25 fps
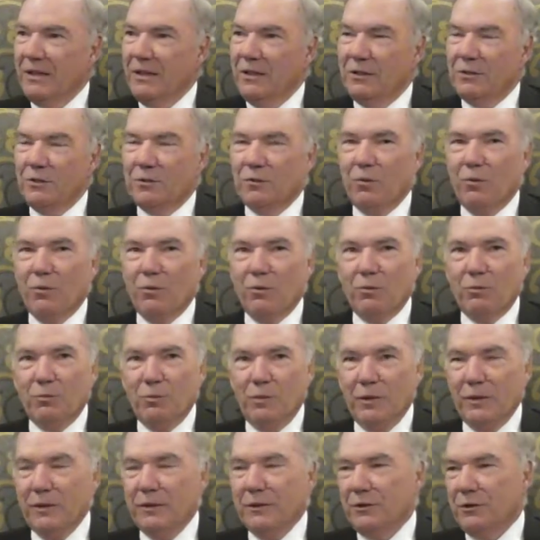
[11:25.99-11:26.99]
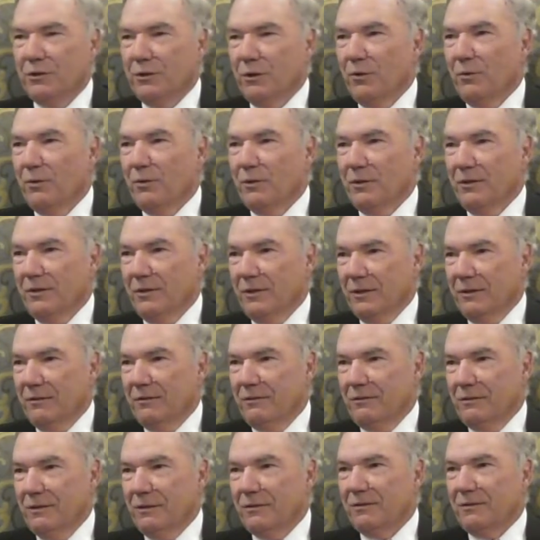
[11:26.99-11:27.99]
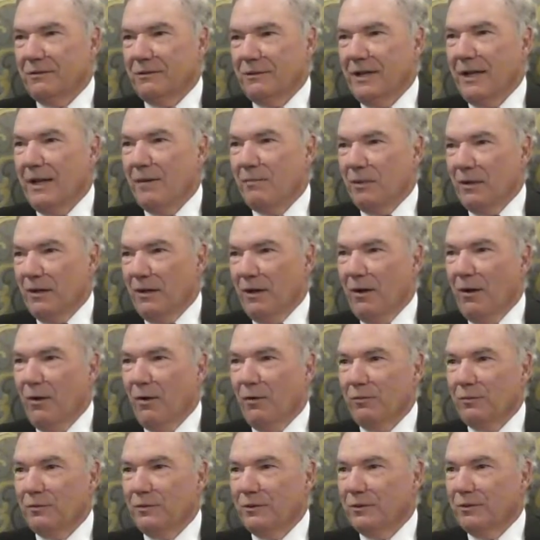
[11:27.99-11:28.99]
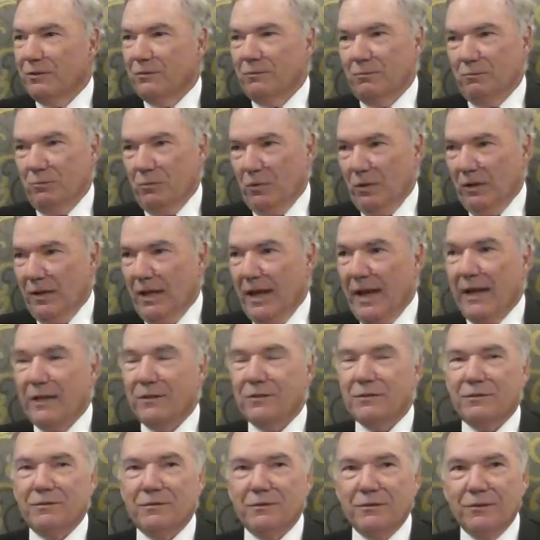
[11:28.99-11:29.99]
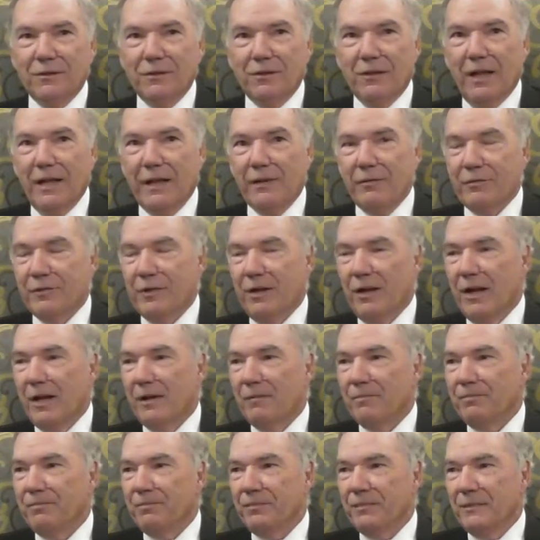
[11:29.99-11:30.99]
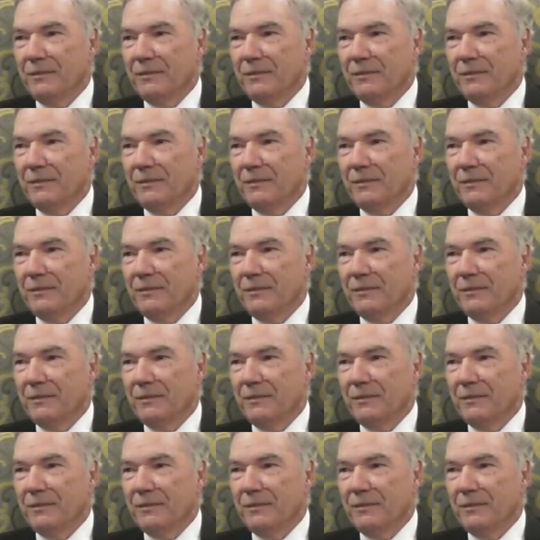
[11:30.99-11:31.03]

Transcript: So it'll really show you that this game of golf just will last for a lifetime.